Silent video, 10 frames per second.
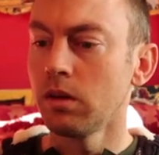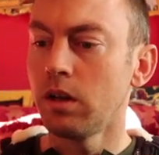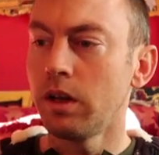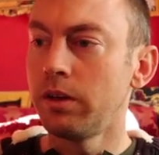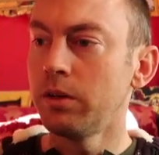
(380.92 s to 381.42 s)

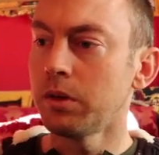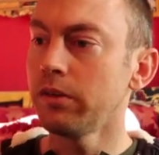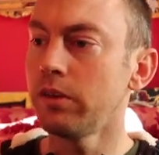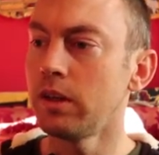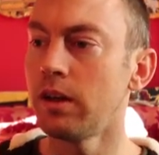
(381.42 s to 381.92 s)
and you will
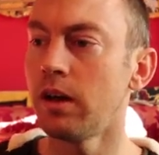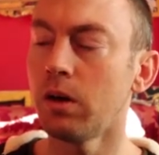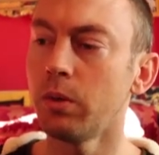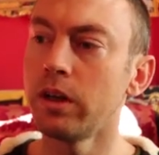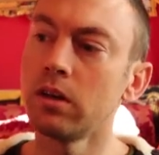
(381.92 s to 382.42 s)
see
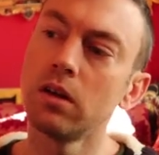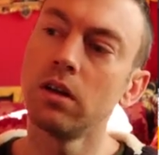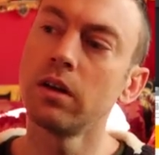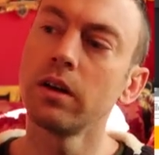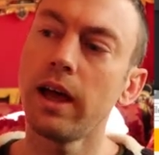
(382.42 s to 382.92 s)
now we no
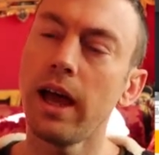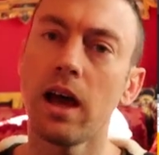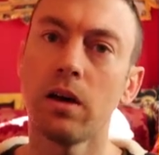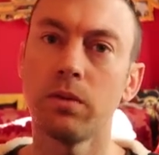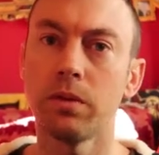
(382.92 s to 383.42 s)
longer
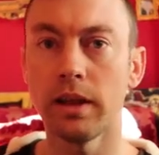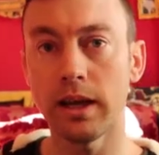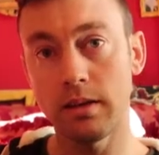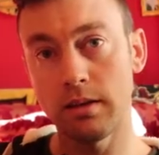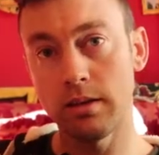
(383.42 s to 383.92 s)
have that